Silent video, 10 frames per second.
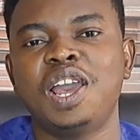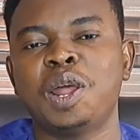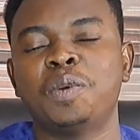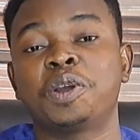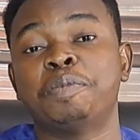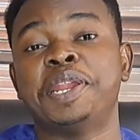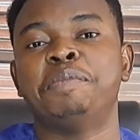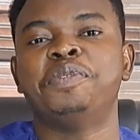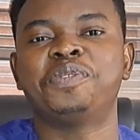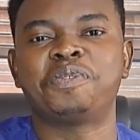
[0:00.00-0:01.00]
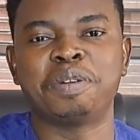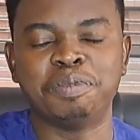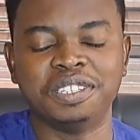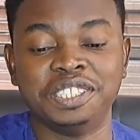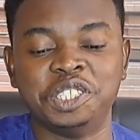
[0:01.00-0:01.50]
Hello and welcome. My name is
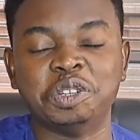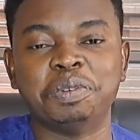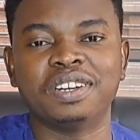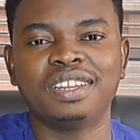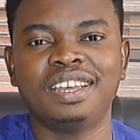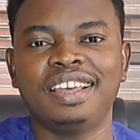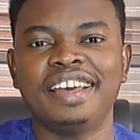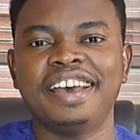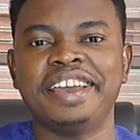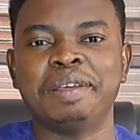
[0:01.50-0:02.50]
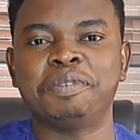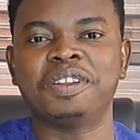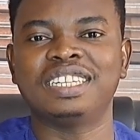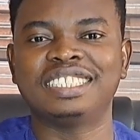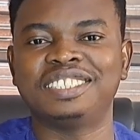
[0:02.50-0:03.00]
Raymond Ijeomah, and I'm
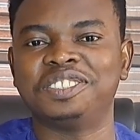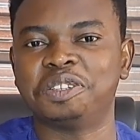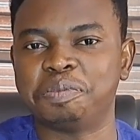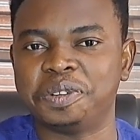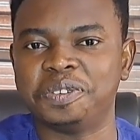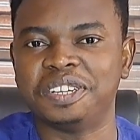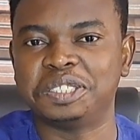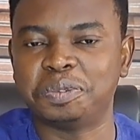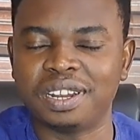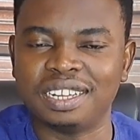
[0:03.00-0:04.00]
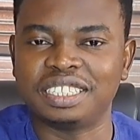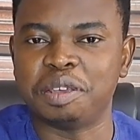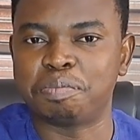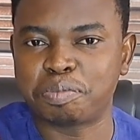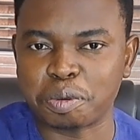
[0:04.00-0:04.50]
a real estate entrepreneur as well
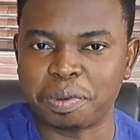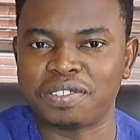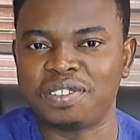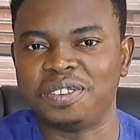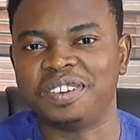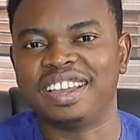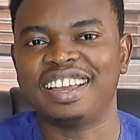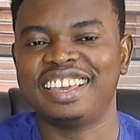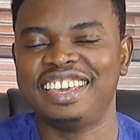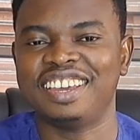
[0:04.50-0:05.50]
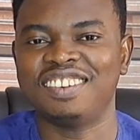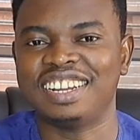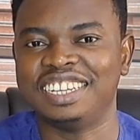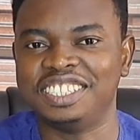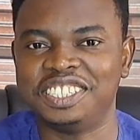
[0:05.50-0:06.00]
as a property lawyer here
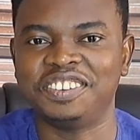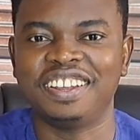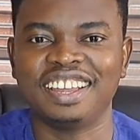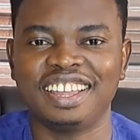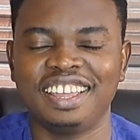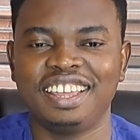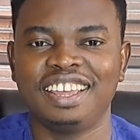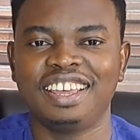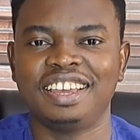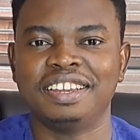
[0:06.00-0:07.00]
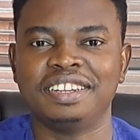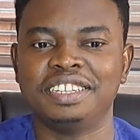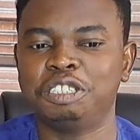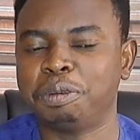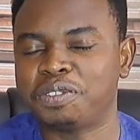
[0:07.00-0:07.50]
in Nigeria.
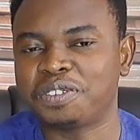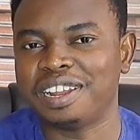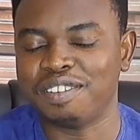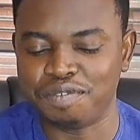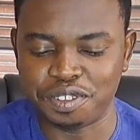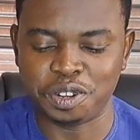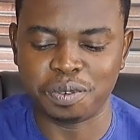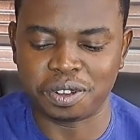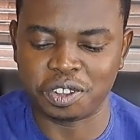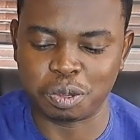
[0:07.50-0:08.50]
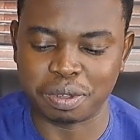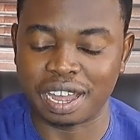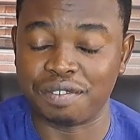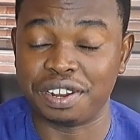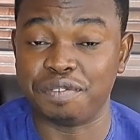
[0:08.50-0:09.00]
And in this particular video, we're going to be
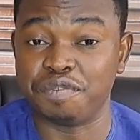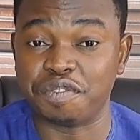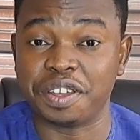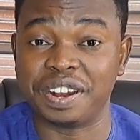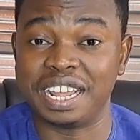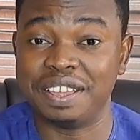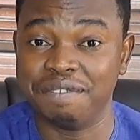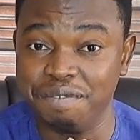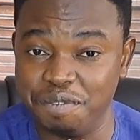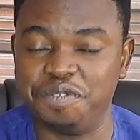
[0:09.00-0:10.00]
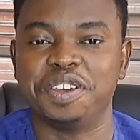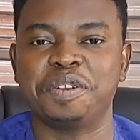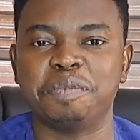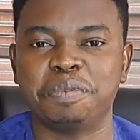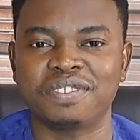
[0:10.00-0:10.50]
having a very,
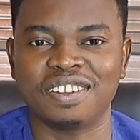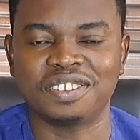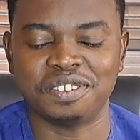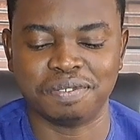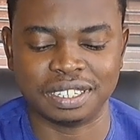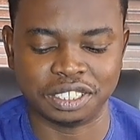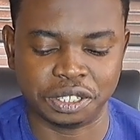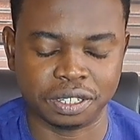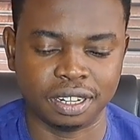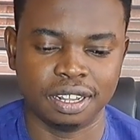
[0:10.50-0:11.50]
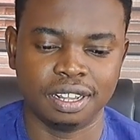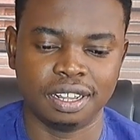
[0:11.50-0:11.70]
very important conversation.